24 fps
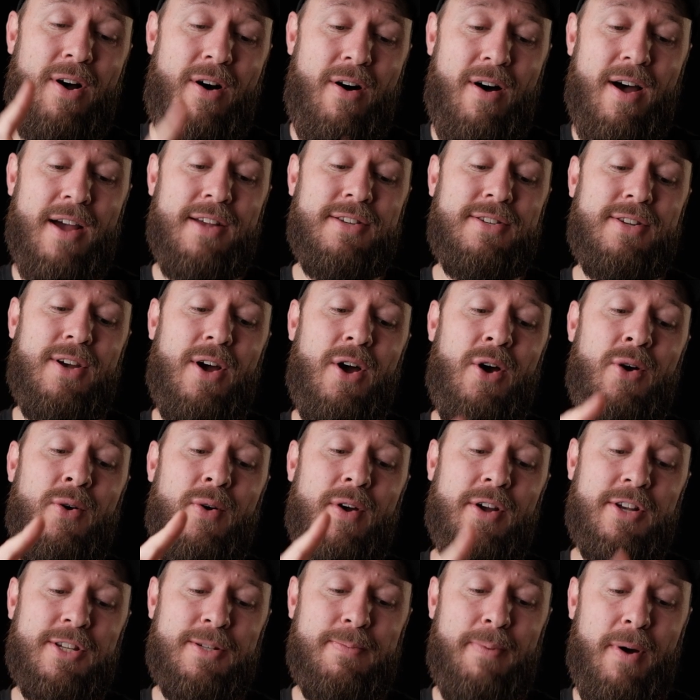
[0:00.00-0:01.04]
ISO,
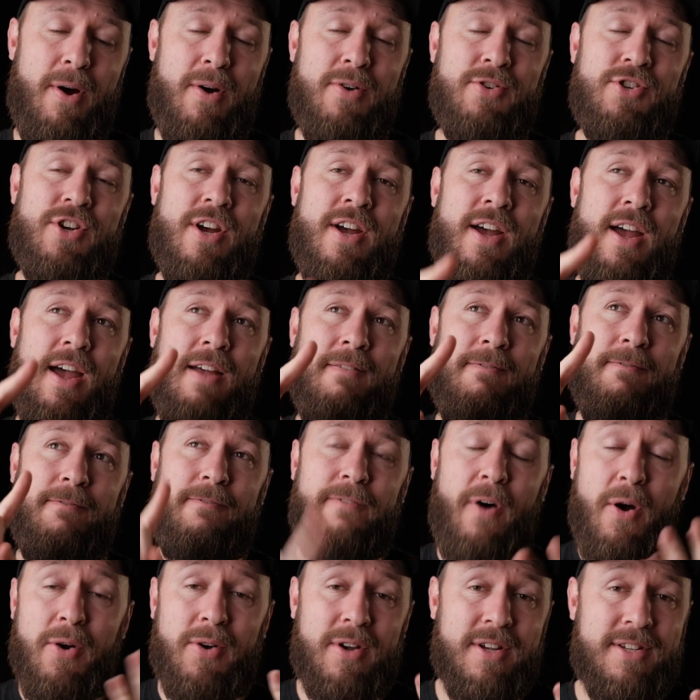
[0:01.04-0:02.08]
exposure, and
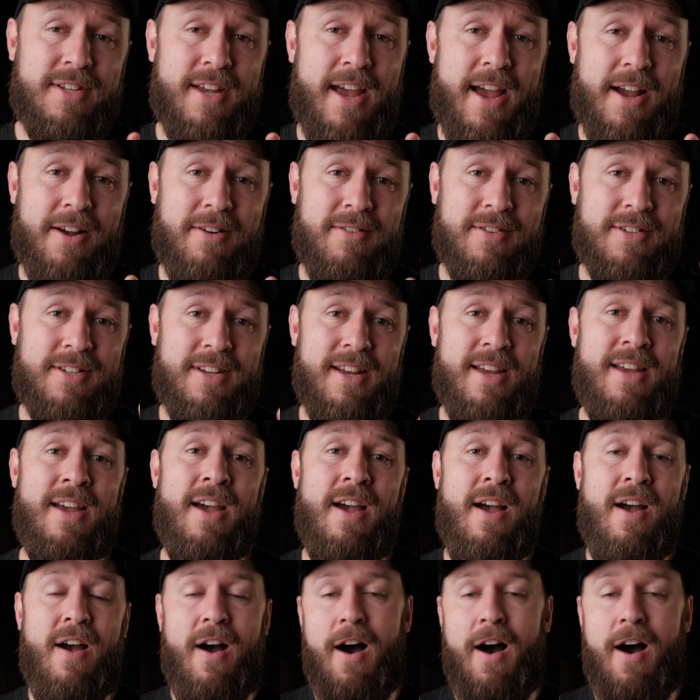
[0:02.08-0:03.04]
focus accuracy,